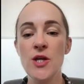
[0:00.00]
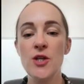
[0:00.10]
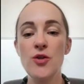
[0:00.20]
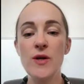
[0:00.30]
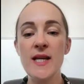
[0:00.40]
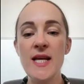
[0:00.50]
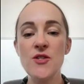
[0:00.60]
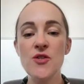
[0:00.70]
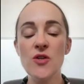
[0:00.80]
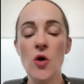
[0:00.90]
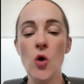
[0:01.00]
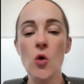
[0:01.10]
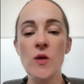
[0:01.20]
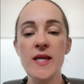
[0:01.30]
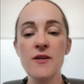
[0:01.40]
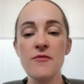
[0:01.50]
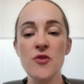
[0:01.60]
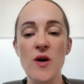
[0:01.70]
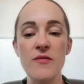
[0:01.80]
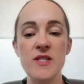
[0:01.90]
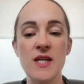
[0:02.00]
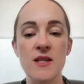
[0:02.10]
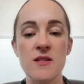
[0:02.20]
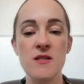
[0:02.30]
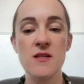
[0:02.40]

You can enter only if you have a ticket.